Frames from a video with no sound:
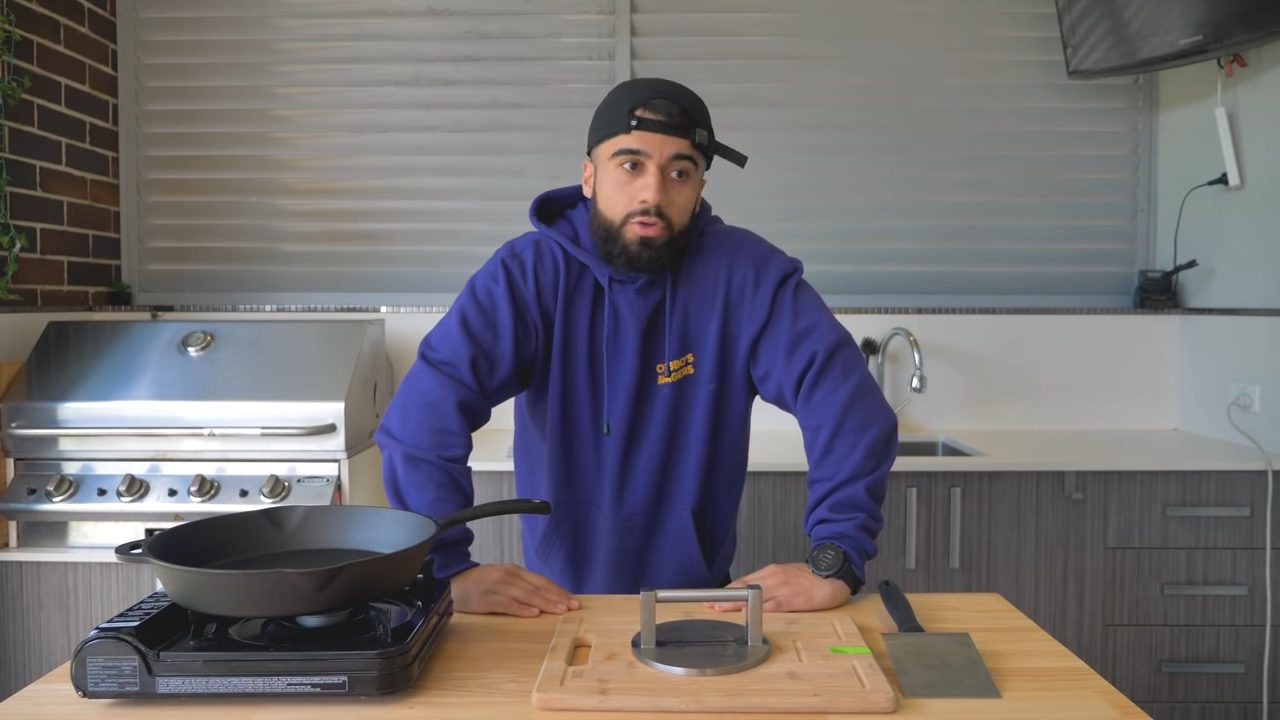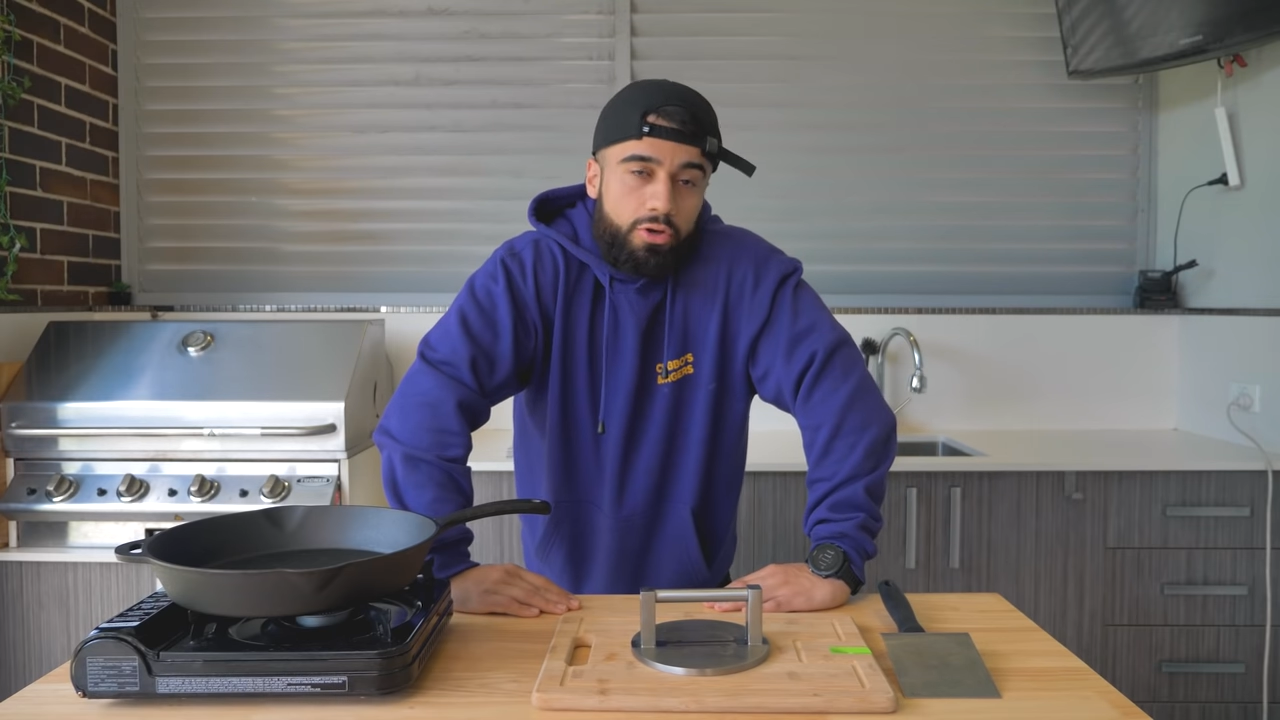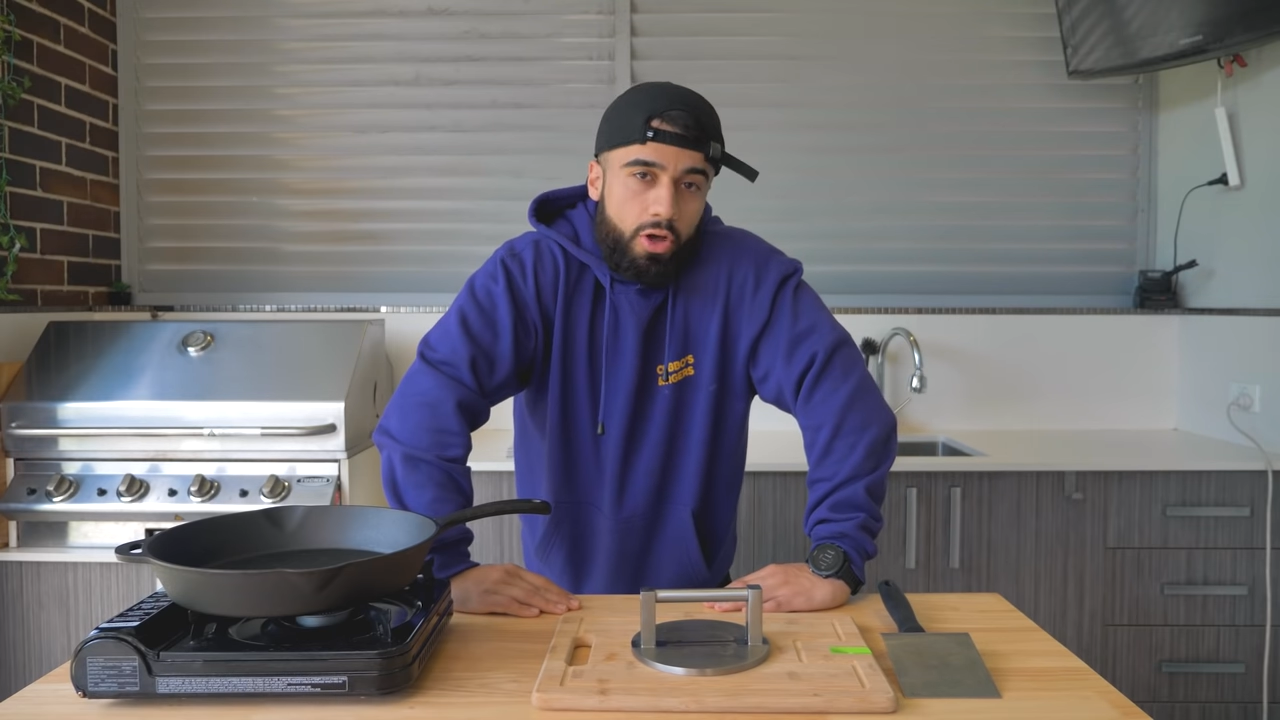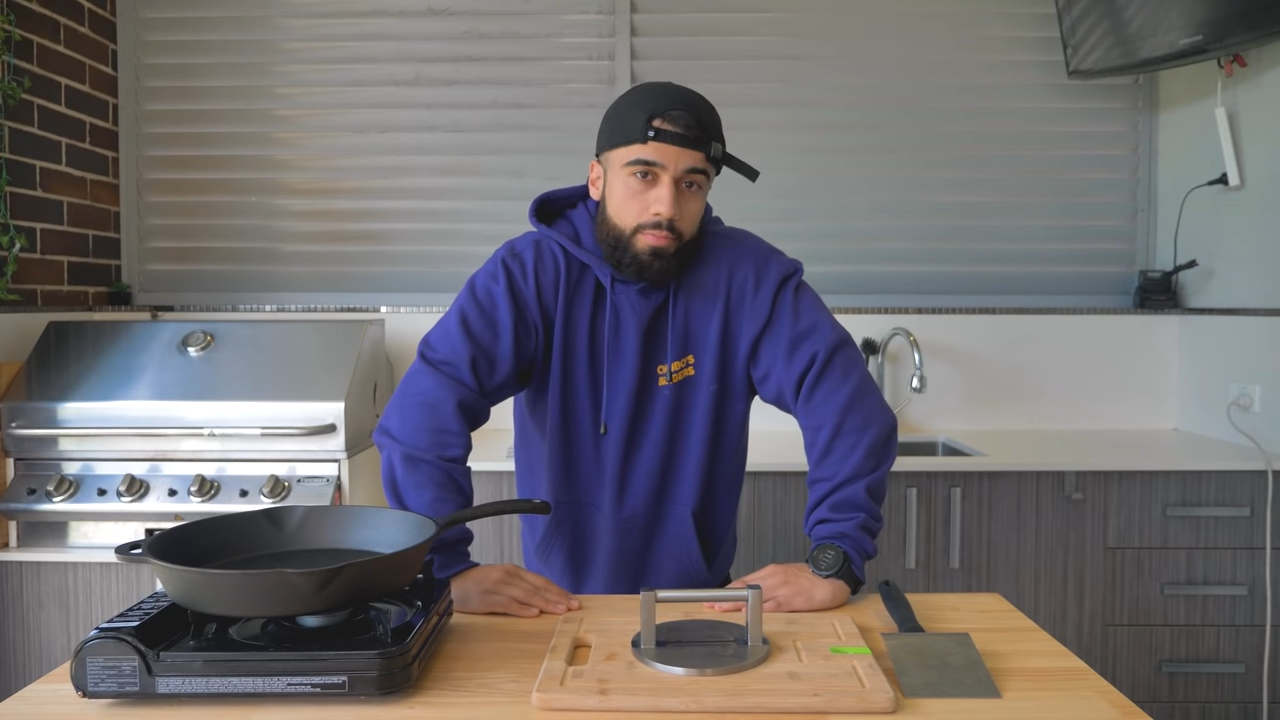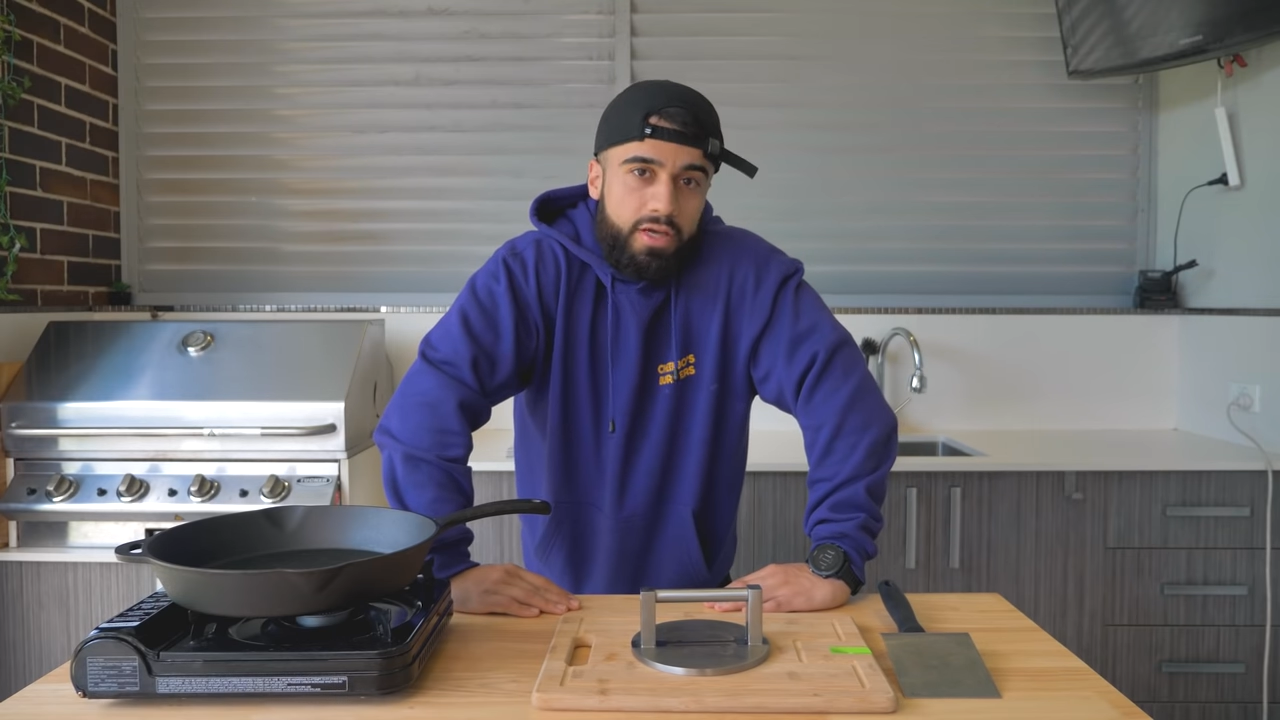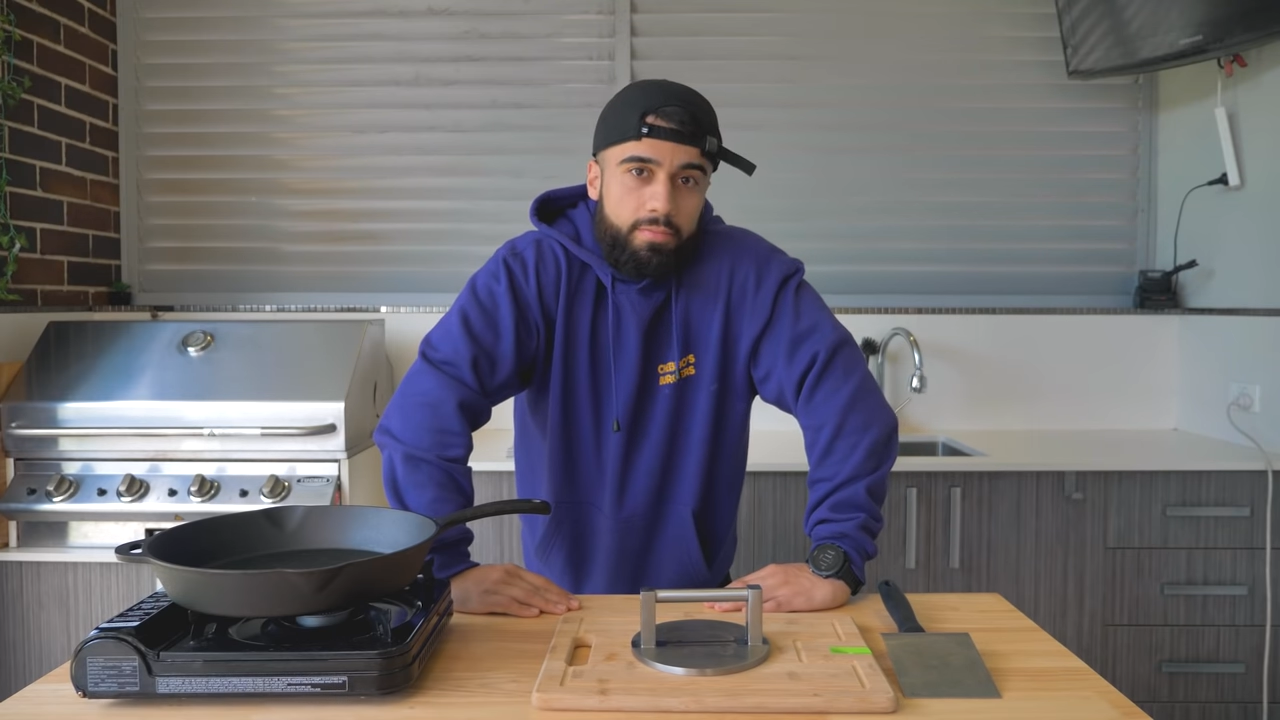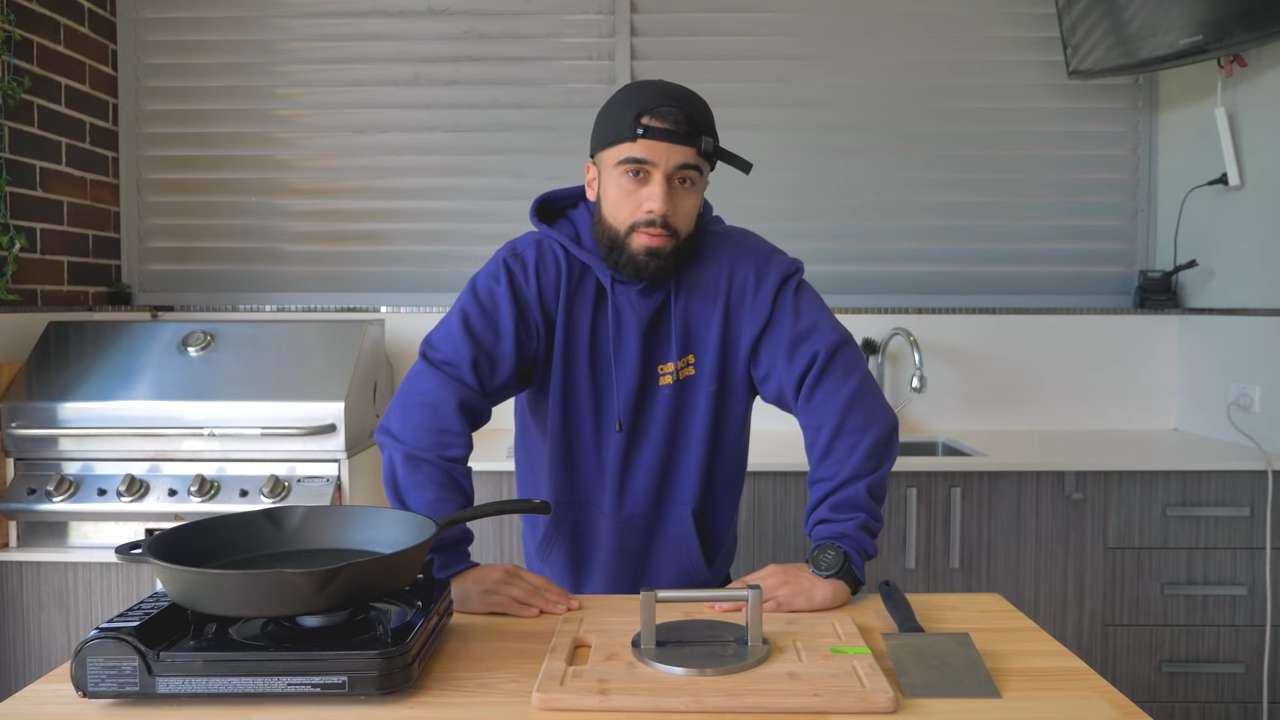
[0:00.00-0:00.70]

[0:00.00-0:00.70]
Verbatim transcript: gonna go pick them